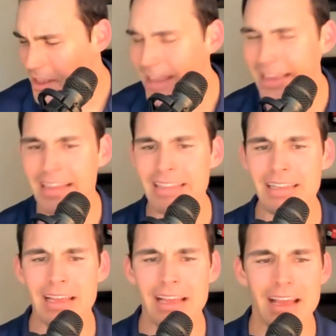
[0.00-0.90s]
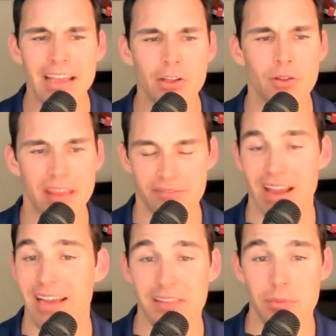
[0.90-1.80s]
and they've
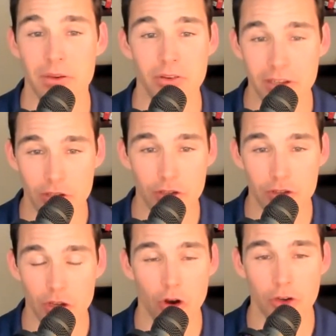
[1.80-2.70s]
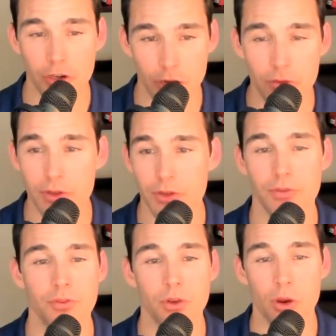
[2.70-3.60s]
got the ability to call your note due
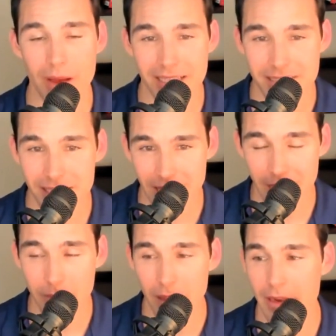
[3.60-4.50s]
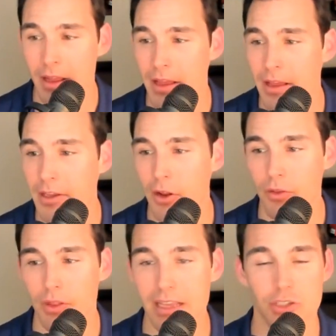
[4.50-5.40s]
if you go past the timeline.
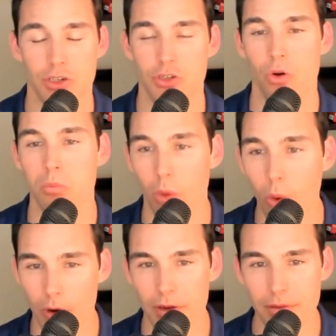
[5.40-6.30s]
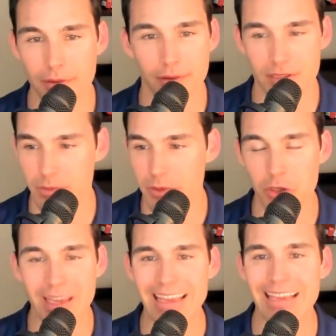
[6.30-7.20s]
They answer to a board, someone you
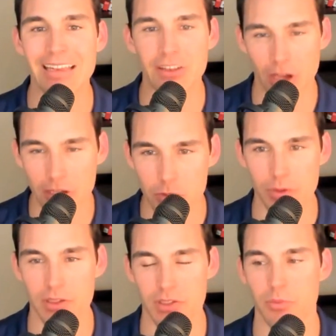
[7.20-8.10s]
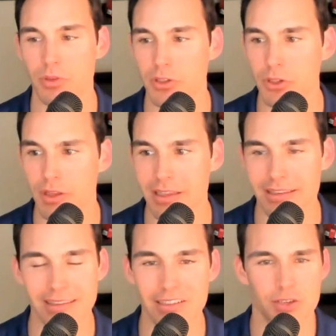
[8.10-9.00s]
can't get in touch with, someone that
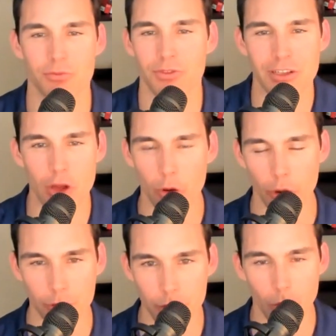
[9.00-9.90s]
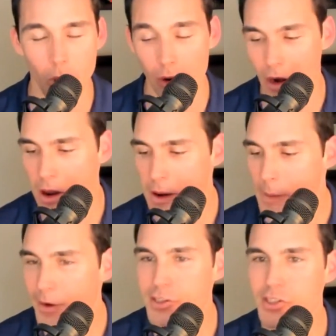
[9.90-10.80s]
doesn't really know who you are.
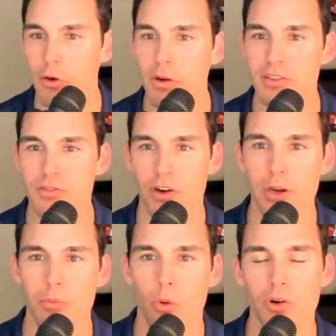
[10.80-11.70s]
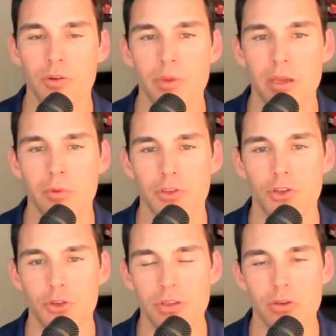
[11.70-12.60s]
So it's very important to be able to
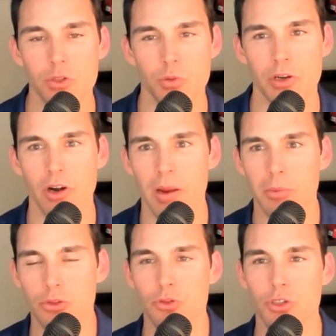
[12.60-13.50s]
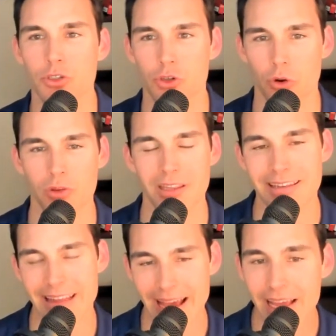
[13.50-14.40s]
do deals where you're able to control the
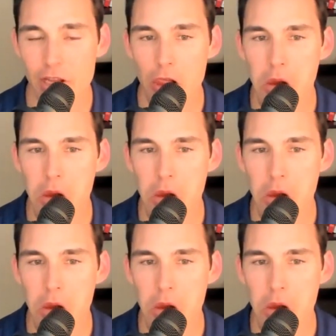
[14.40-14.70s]
debt